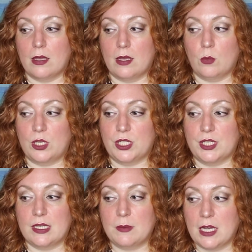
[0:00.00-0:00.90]
Which
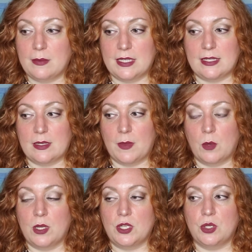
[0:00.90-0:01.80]
sometimes is something
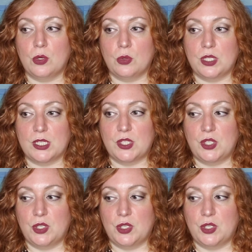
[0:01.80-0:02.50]
we do just